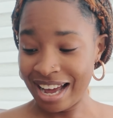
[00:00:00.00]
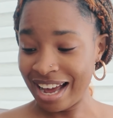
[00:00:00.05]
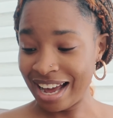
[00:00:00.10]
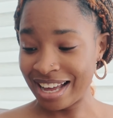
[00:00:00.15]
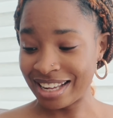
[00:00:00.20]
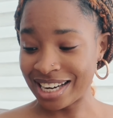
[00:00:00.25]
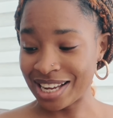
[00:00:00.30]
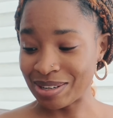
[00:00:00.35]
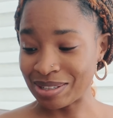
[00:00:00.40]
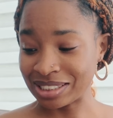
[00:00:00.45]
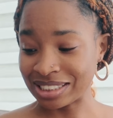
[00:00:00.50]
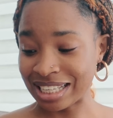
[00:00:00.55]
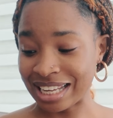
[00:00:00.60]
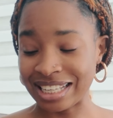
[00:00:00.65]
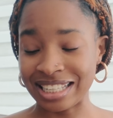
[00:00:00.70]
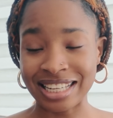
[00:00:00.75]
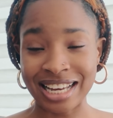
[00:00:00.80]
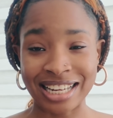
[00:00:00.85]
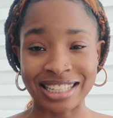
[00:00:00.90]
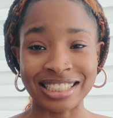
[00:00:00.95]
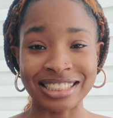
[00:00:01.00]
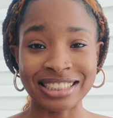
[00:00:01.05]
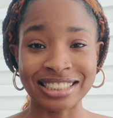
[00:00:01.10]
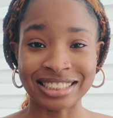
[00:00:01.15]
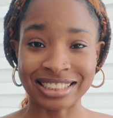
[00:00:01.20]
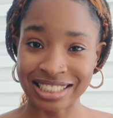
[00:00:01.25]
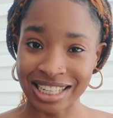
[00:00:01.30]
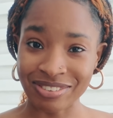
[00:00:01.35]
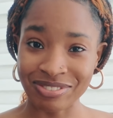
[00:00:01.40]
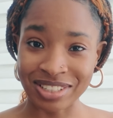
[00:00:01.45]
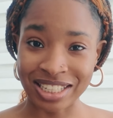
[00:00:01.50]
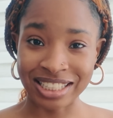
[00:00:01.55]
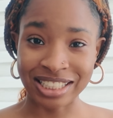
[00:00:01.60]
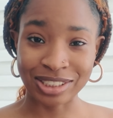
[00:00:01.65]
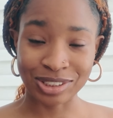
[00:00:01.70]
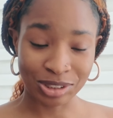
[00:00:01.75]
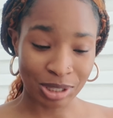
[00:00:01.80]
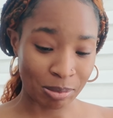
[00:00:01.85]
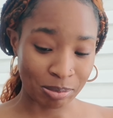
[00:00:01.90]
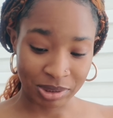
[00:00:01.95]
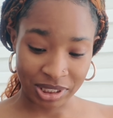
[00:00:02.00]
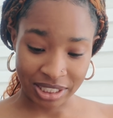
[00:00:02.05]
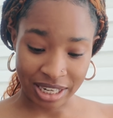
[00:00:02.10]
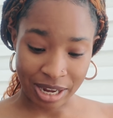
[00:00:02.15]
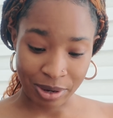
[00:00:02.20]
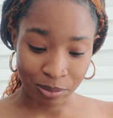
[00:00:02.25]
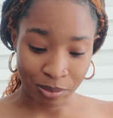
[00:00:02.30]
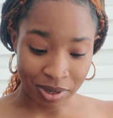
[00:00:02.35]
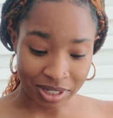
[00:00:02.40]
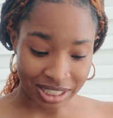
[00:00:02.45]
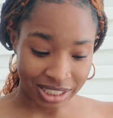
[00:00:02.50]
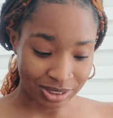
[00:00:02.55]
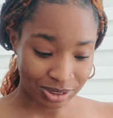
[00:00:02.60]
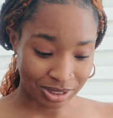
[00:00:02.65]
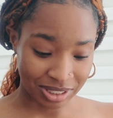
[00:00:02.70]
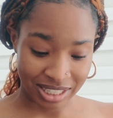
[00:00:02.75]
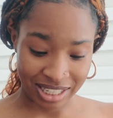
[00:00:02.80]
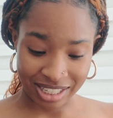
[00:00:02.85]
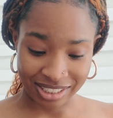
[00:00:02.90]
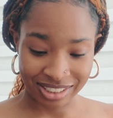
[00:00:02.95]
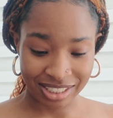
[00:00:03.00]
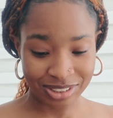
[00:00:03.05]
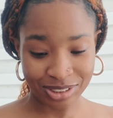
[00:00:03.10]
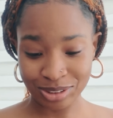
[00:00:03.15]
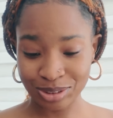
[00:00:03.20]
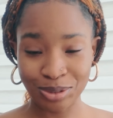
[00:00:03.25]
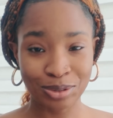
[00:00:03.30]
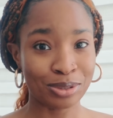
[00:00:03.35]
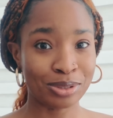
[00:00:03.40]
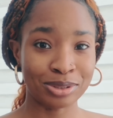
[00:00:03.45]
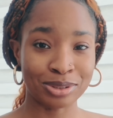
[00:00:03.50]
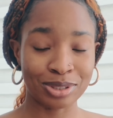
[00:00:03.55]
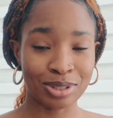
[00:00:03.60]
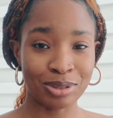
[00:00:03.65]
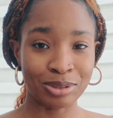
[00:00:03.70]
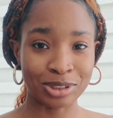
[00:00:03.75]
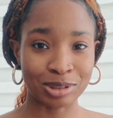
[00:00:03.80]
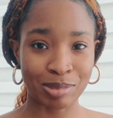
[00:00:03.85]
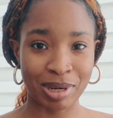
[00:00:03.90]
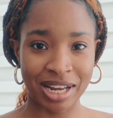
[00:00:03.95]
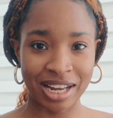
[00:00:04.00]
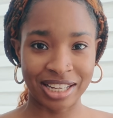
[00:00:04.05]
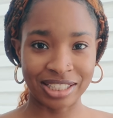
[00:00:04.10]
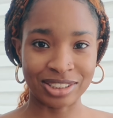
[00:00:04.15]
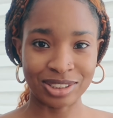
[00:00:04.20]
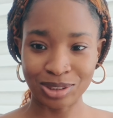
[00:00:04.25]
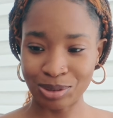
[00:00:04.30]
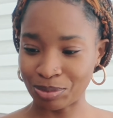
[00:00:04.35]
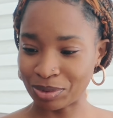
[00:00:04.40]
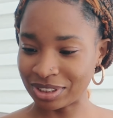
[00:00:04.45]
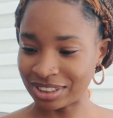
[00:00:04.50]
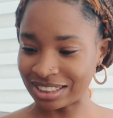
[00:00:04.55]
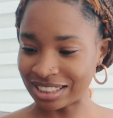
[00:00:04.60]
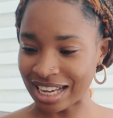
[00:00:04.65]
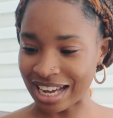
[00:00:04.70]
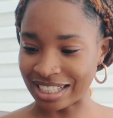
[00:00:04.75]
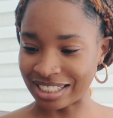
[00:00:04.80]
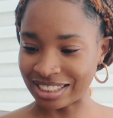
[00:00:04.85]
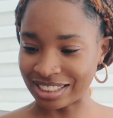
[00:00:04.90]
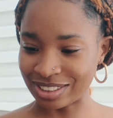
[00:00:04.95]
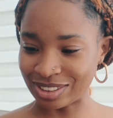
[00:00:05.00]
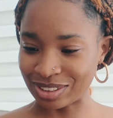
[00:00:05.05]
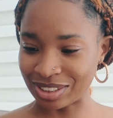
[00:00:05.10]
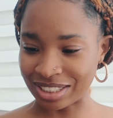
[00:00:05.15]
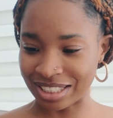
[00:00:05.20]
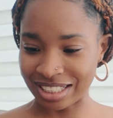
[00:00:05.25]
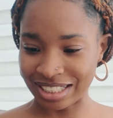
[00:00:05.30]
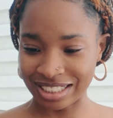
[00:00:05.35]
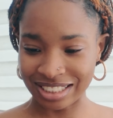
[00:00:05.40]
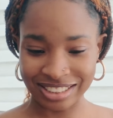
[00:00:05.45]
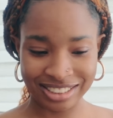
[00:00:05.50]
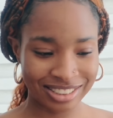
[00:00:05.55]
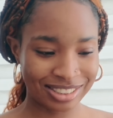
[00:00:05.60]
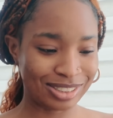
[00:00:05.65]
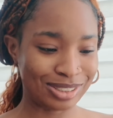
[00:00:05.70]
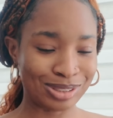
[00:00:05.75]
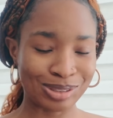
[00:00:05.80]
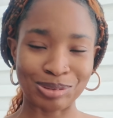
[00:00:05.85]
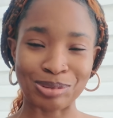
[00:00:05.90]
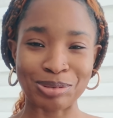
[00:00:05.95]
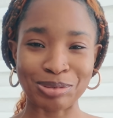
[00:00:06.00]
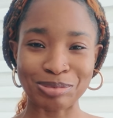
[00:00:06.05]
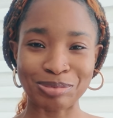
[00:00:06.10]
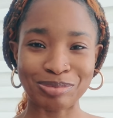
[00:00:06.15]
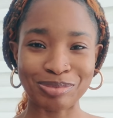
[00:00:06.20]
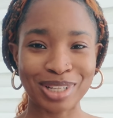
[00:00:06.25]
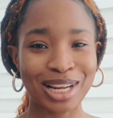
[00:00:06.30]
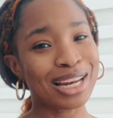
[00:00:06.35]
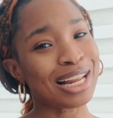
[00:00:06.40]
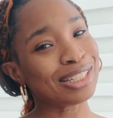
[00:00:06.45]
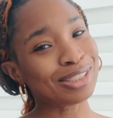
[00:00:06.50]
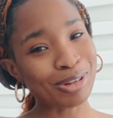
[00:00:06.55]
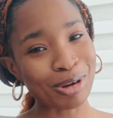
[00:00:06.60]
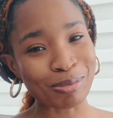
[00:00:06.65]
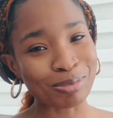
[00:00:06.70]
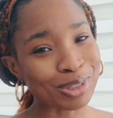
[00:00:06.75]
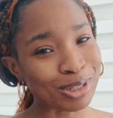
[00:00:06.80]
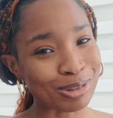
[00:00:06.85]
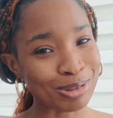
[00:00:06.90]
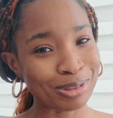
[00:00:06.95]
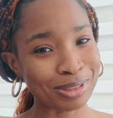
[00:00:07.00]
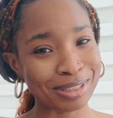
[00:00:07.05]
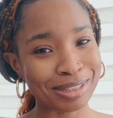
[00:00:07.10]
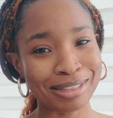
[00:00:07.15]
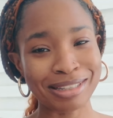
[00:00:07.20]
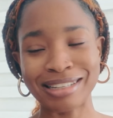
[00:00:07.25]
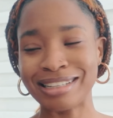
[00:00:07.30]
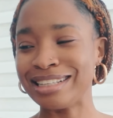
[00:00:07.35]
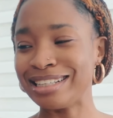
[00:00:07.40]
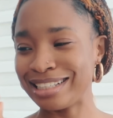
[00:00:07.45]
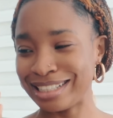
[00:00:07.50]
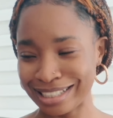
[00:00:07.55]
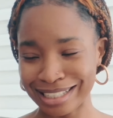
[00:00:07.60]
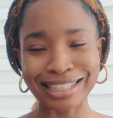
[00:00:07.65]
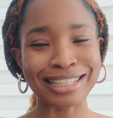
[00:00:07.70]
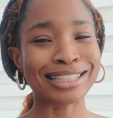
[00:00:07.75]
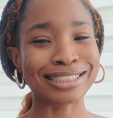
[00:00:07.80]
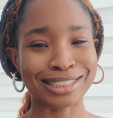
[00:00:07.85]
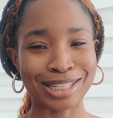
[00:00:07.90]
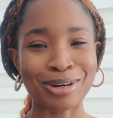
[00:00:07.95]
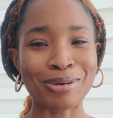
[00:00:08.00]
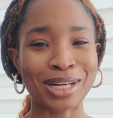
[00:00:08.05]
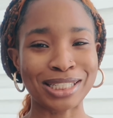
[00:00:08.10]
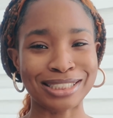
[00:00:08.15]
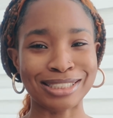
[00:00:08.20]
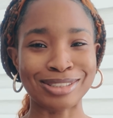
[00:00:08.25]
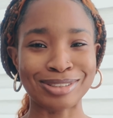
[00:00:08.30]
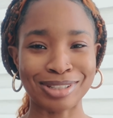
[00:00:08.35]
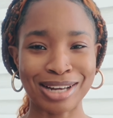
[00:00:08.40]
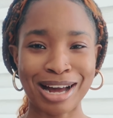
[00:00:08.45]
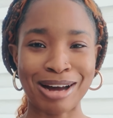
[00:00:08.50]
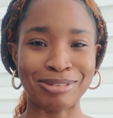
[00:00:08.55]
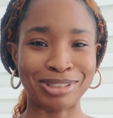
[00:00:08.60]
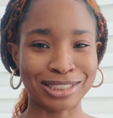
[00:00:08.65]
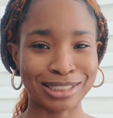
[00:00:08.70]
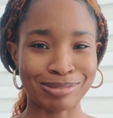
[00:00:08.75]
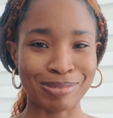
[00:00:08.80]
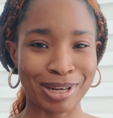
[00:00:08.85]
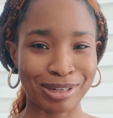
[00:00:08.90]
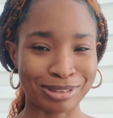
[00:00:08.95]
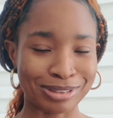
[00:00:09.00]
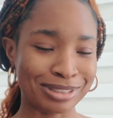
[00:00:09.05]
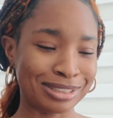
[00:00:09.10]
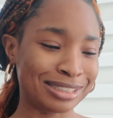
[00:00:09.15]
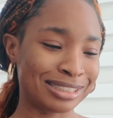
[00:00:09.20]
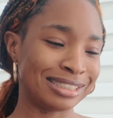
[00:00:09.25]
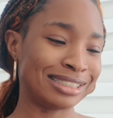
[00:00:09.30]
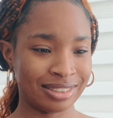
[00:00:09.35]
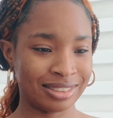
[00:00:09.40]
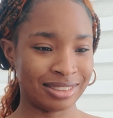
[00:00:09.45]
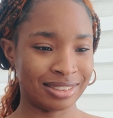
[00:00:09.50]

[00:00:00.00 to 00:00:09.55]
And I was like, yeah, this is definitely something I wanted to get. I just couldn't close my eyes towards adding it to the list. So let's hope the look is equating to how it smells.